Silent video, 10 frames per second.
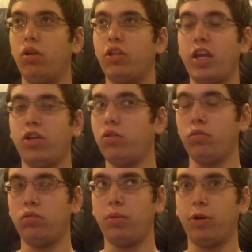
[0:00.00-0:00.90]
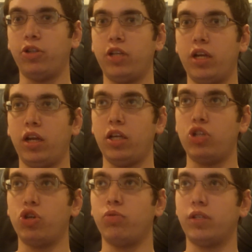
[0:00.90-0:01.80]
Daniel Lamartina, he
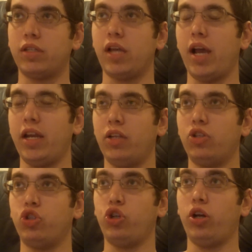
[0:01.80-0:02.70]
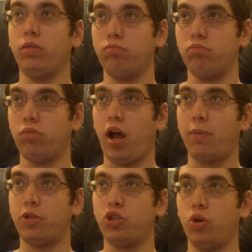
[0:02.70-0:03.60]
chose to side it. Sean
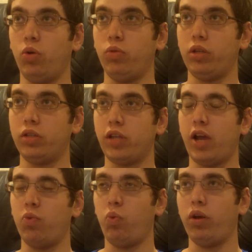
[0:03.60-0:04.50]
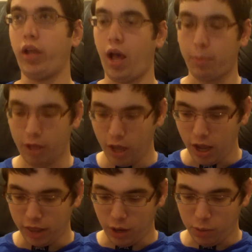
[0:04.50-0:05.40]
opted to only side 1 copy.
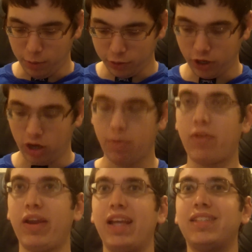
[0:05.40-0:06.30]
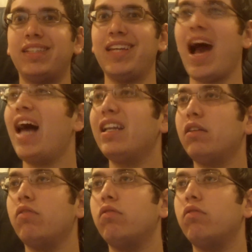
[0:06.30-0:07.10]
They were both talking about it's not